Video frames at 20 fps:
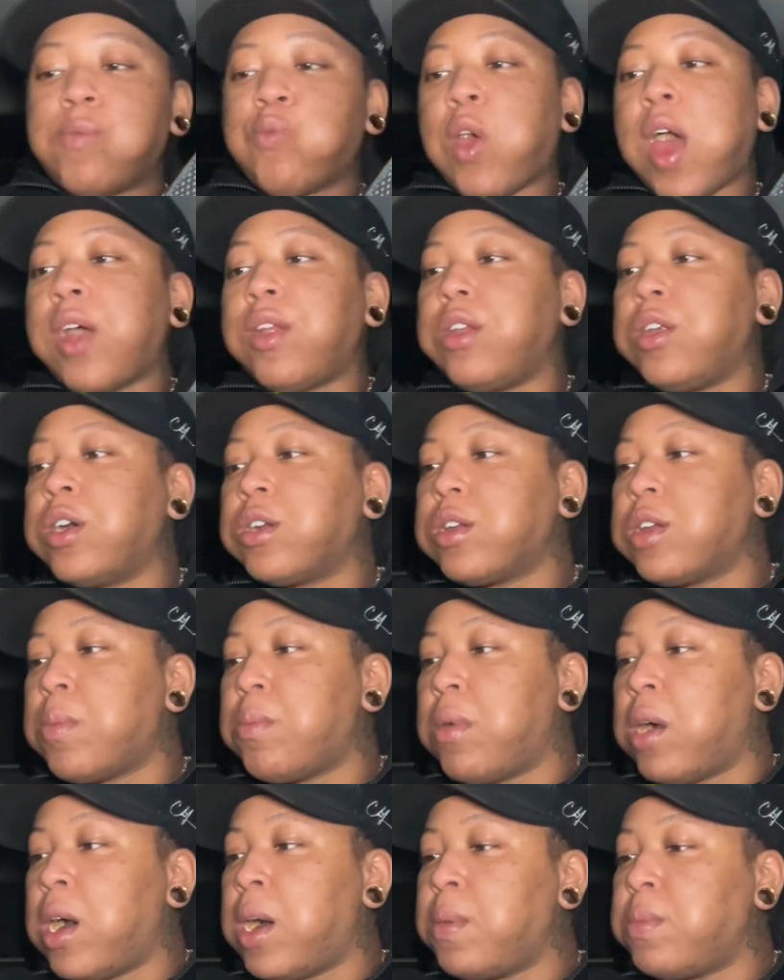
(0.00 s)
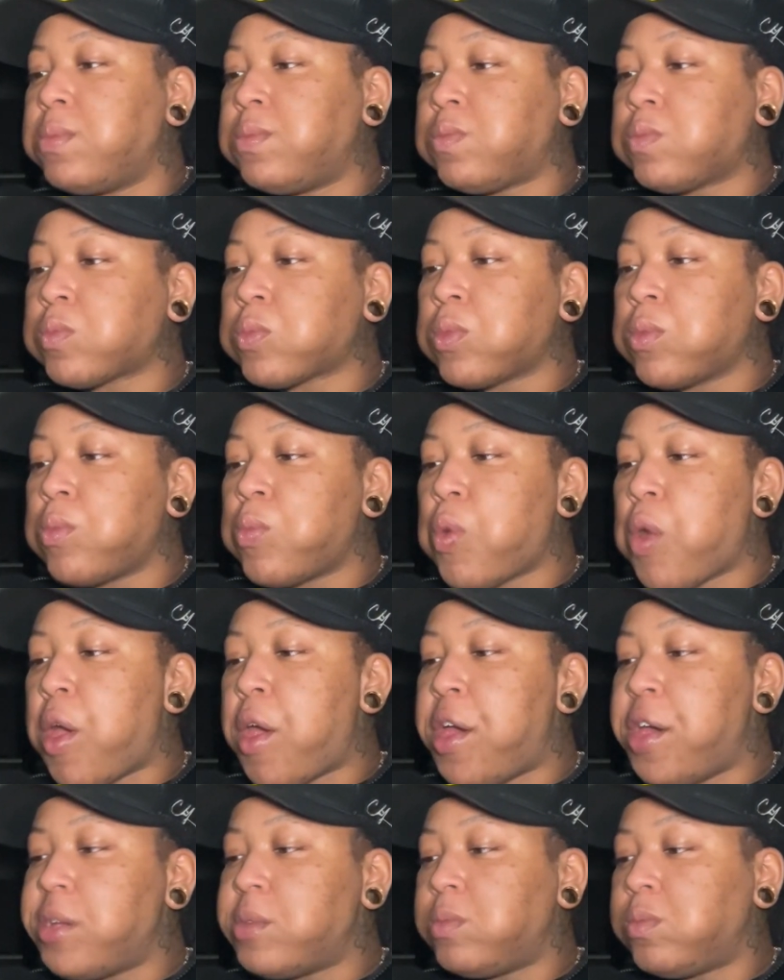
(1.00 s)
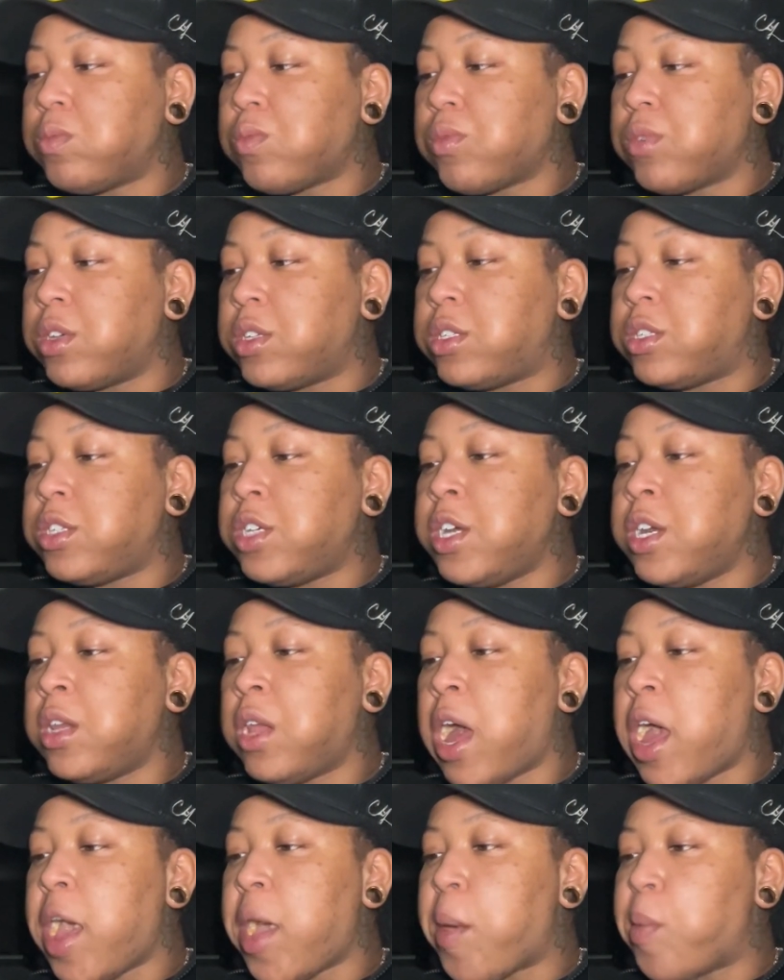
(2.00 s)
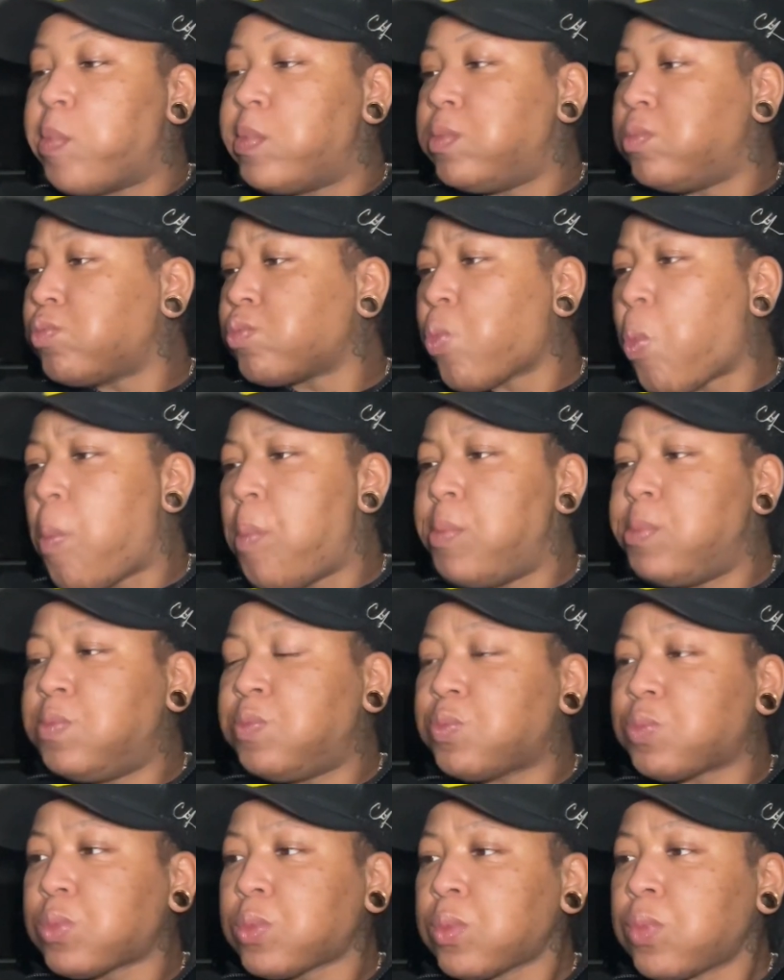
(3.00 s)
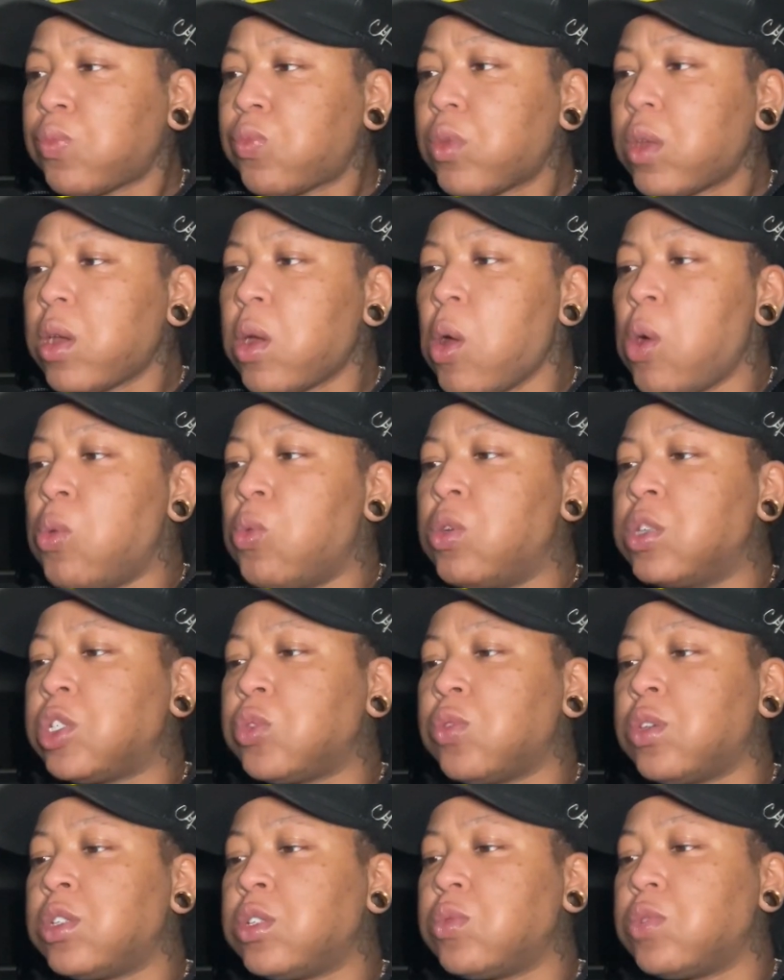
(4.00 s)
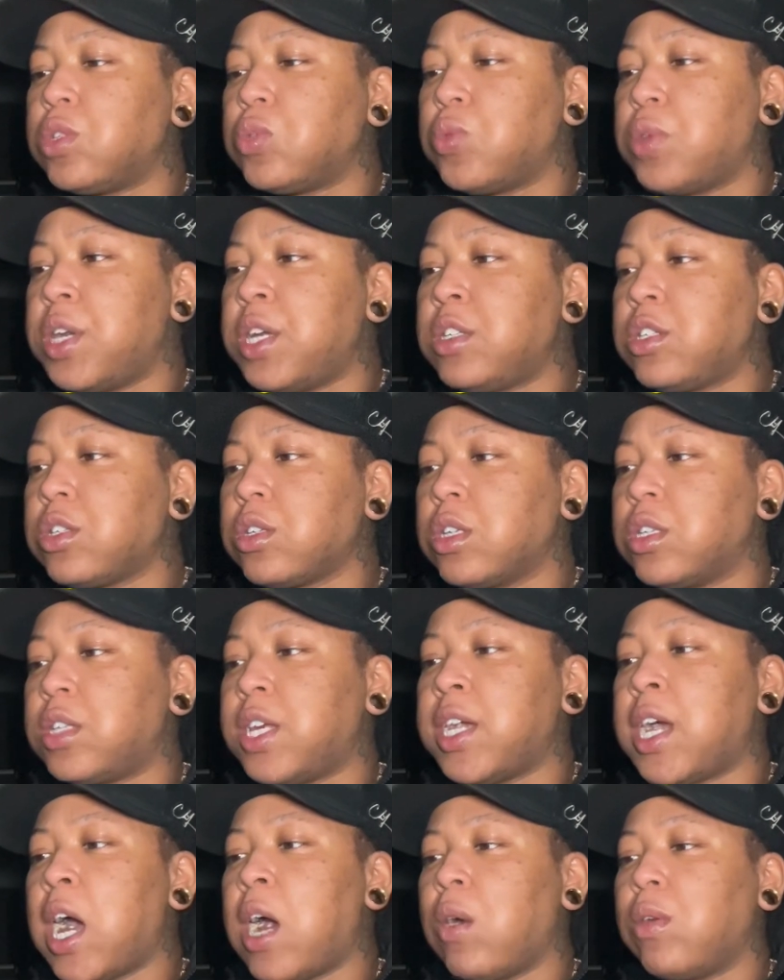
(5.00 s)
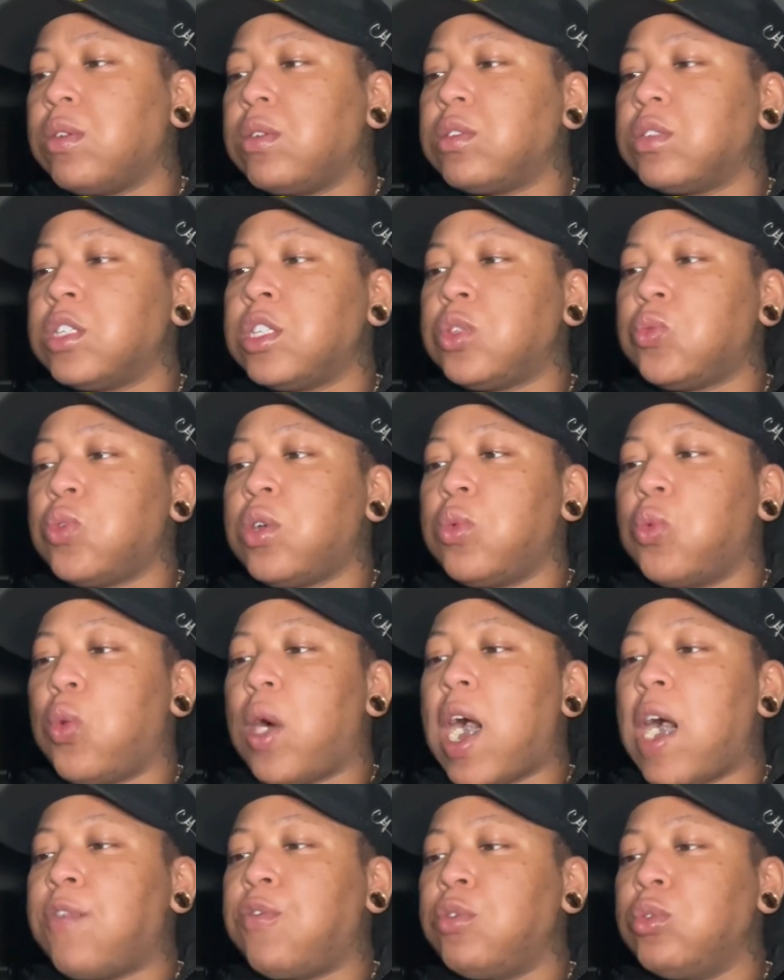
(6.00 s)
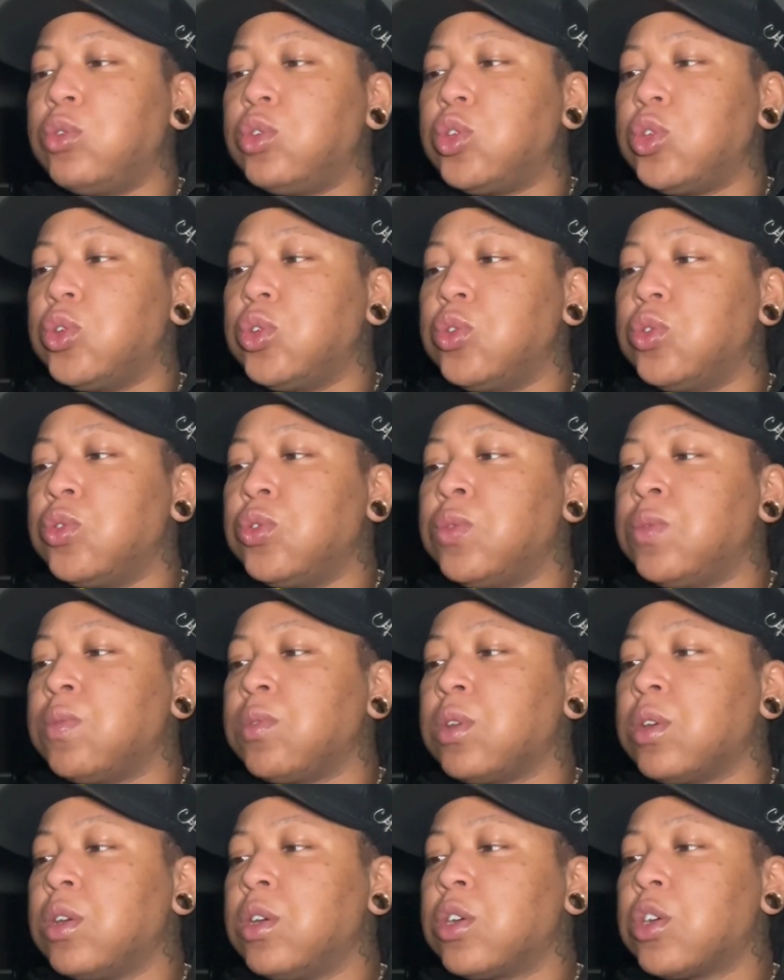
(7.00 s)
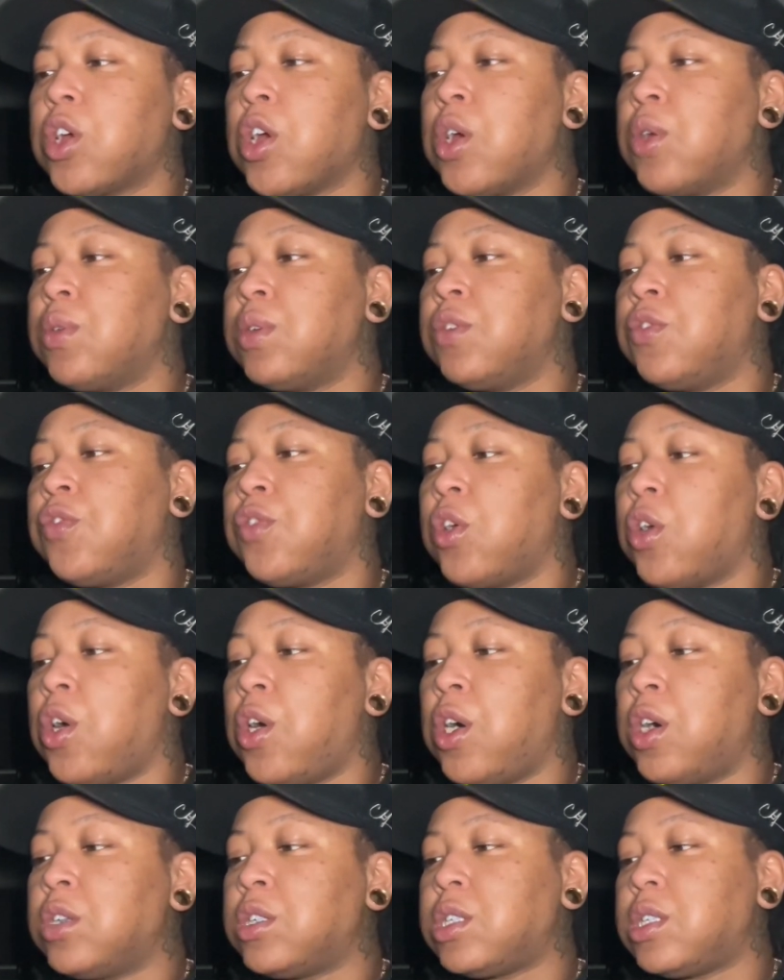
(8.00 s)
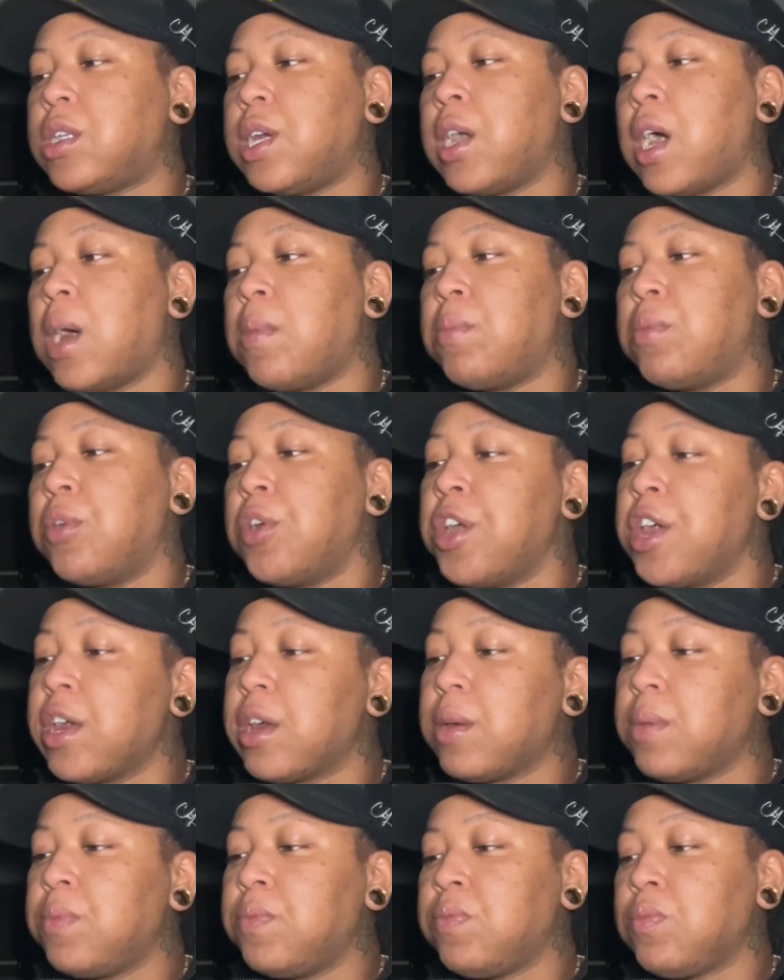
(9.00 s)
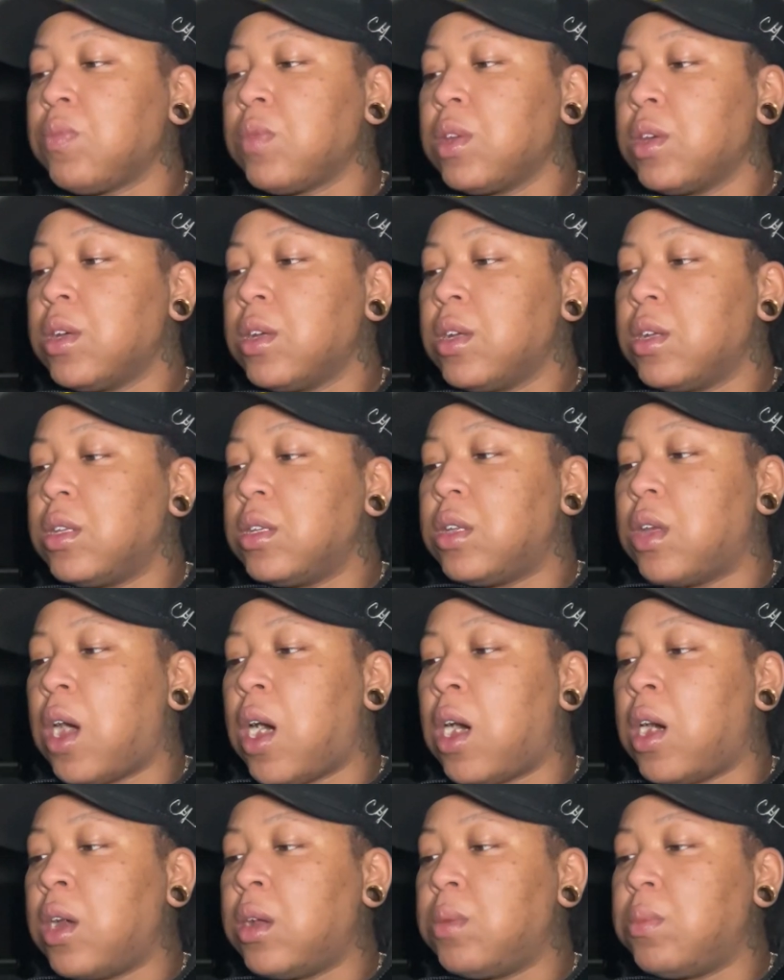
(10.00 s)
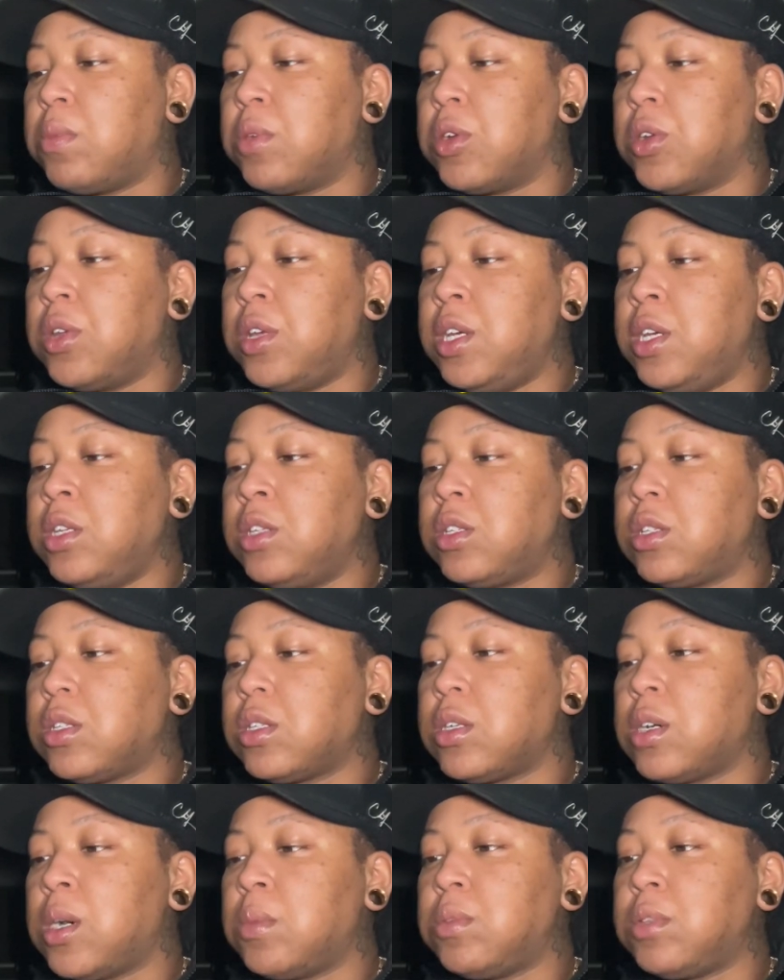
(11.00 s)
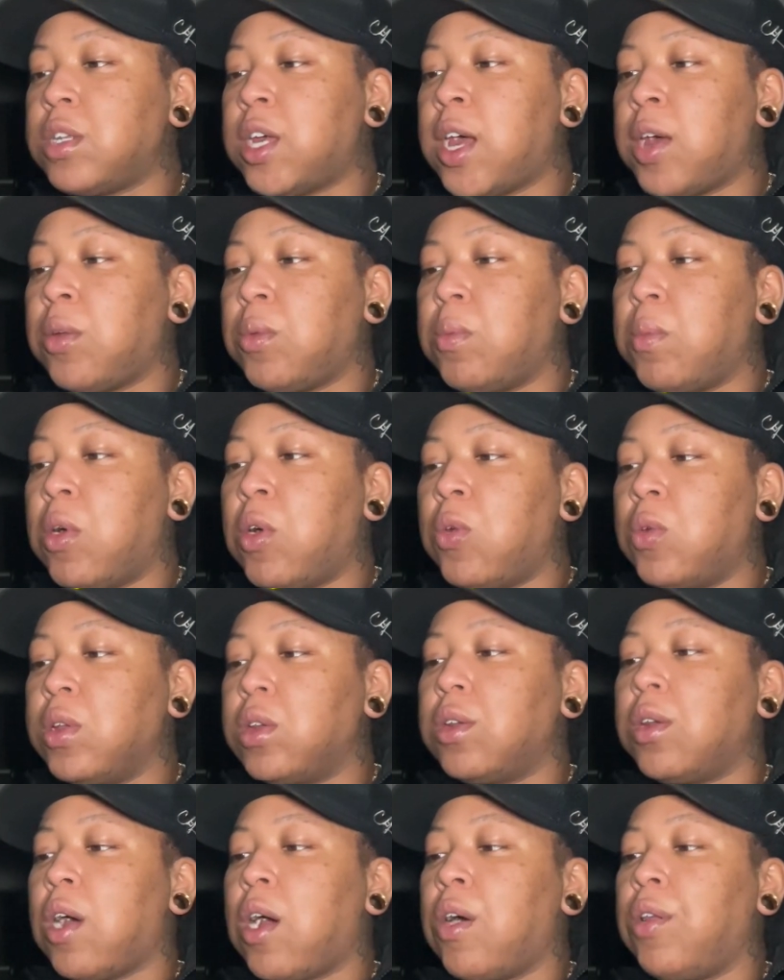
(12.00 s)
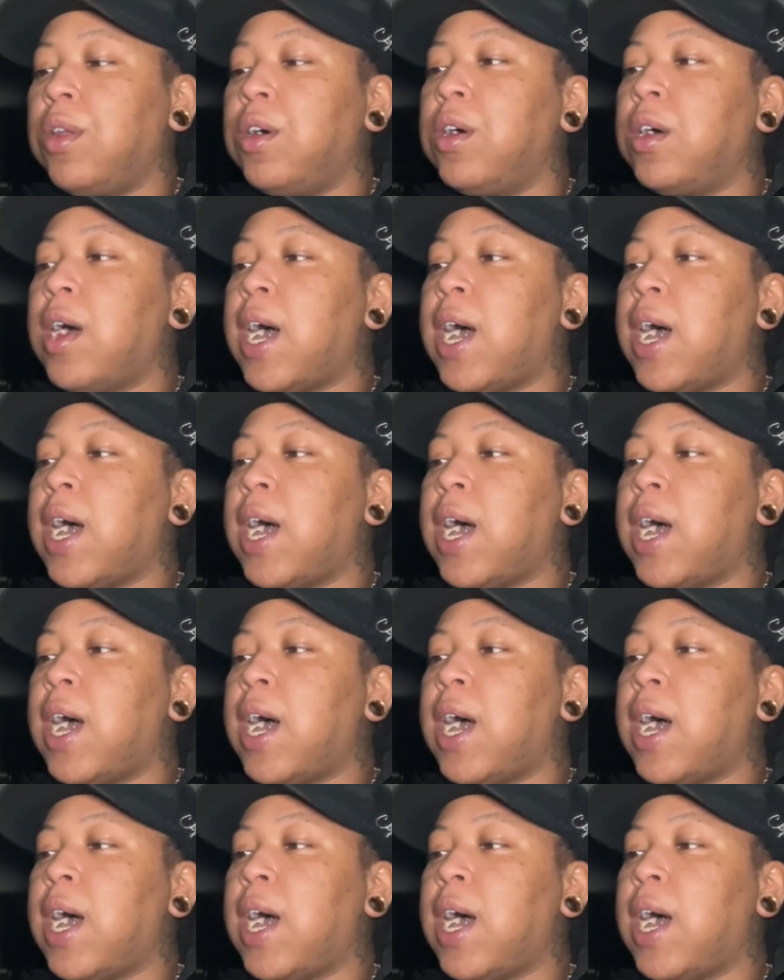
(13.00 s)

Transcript: I looked them up to see like which ones was which, because they got this one waffle too, Kerwin Frost, they got Brick, Don Bernice, Uptown Moe, and Darla.